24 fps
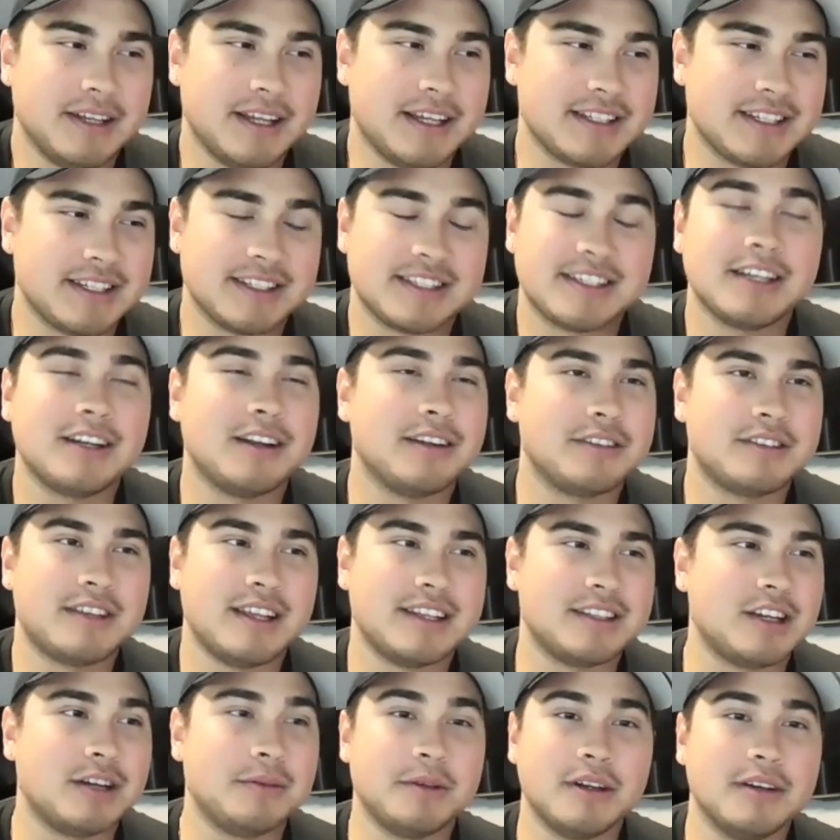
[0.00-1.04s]
as I said at the
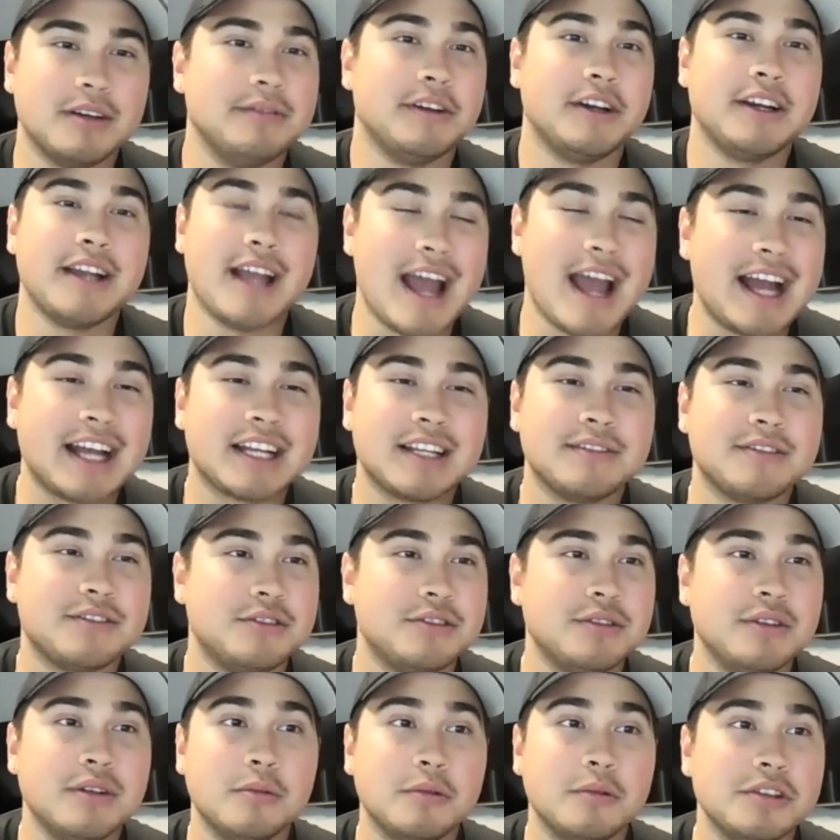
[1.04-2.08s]
top, you're a very active
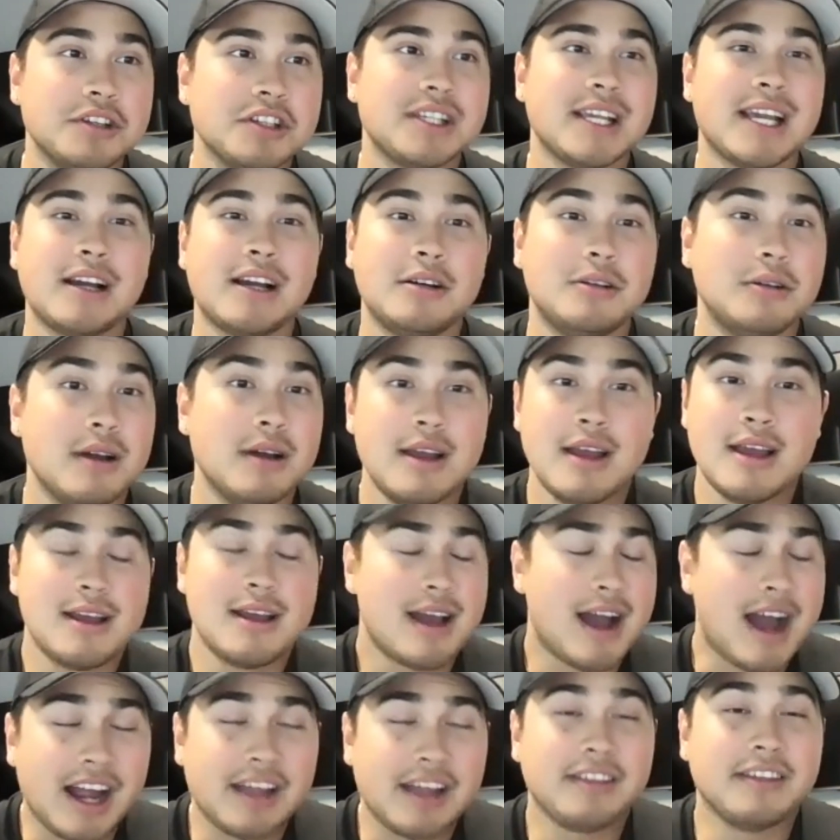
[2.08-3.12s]
student, which is how
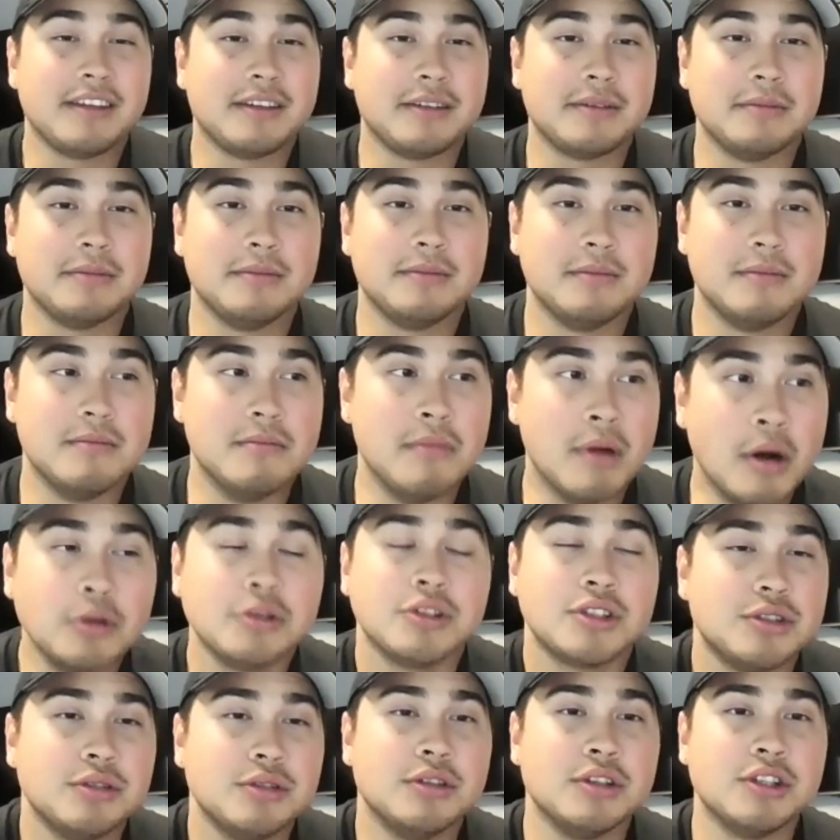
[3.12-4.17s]
I think
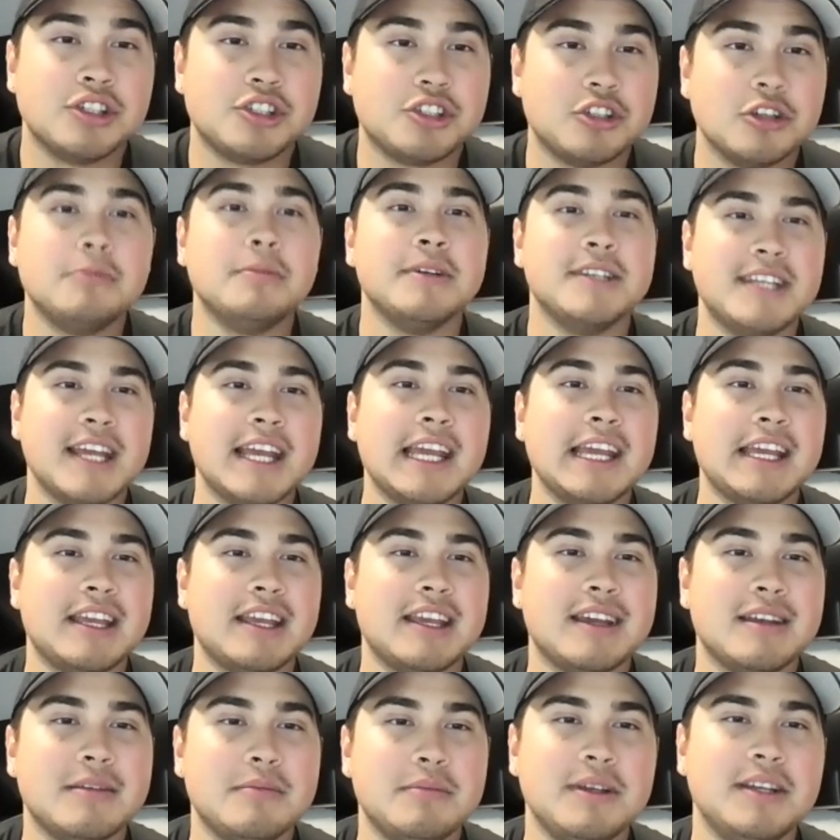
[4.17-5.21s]
most students should be taking it.